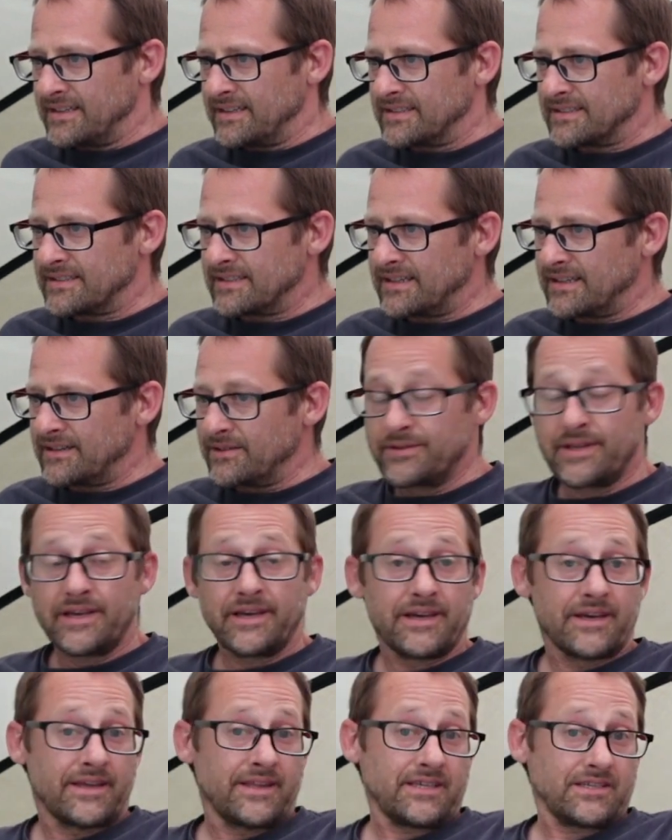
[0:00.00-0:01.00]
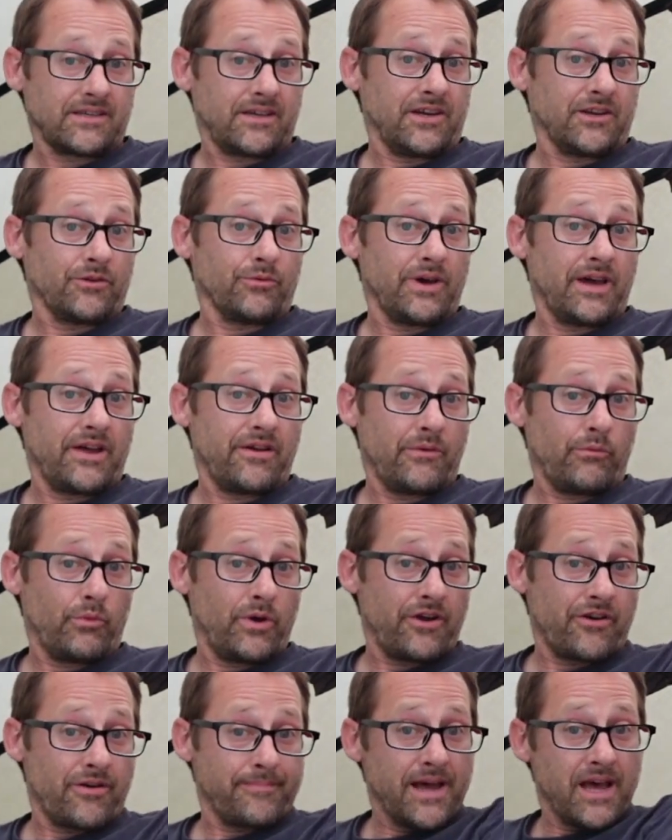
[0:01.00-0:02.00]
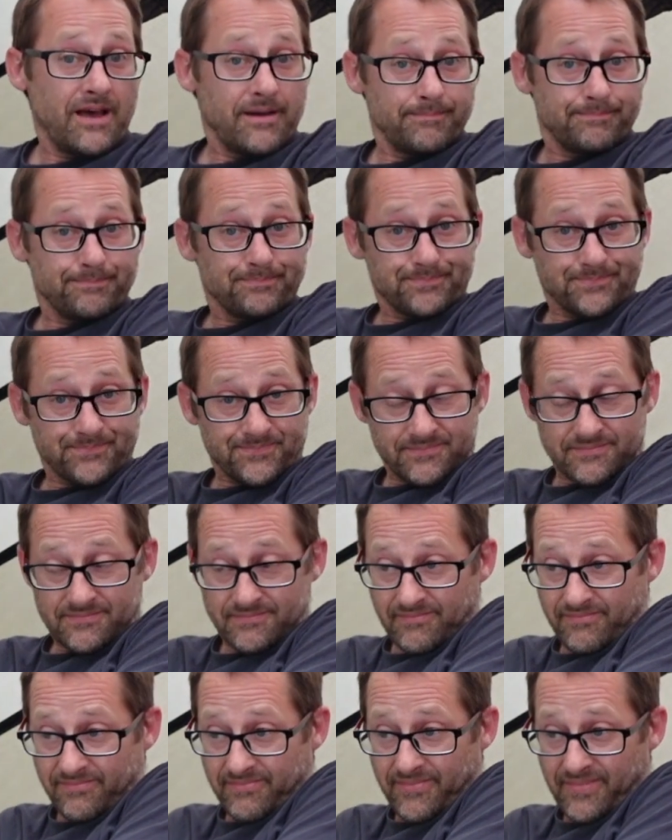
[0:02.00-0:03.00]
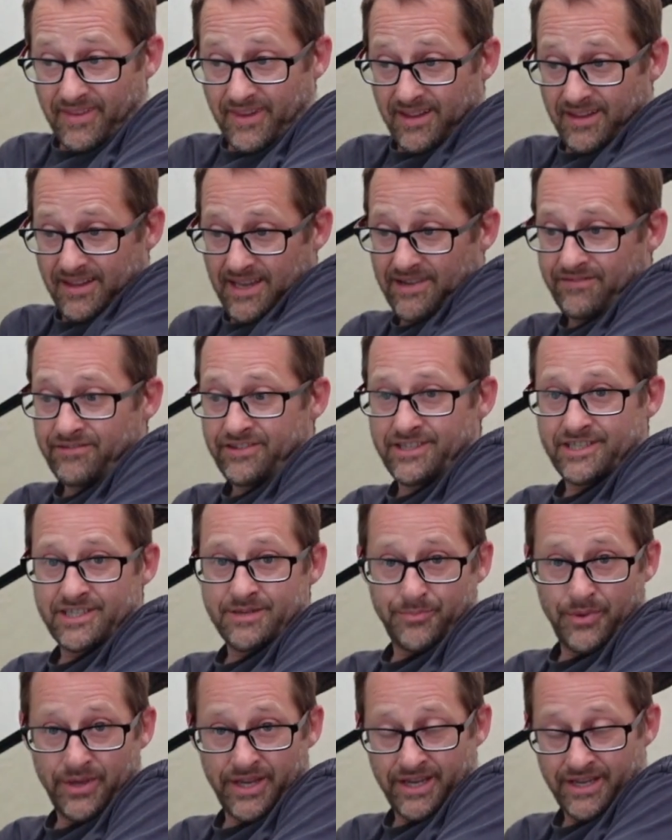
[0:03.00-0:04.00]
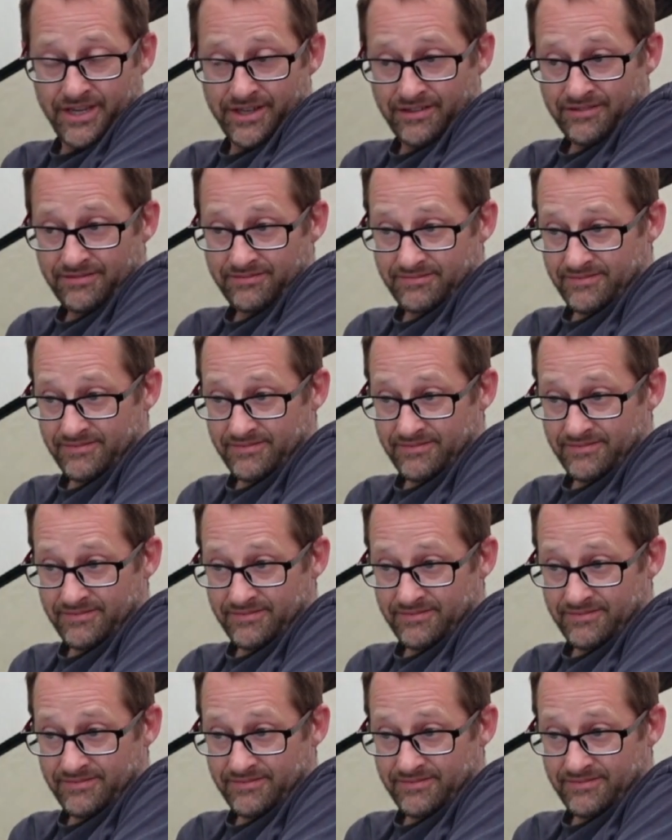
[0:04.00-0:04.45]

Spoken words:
So yeah, that's kind of where I'm at. I haven't disappeared.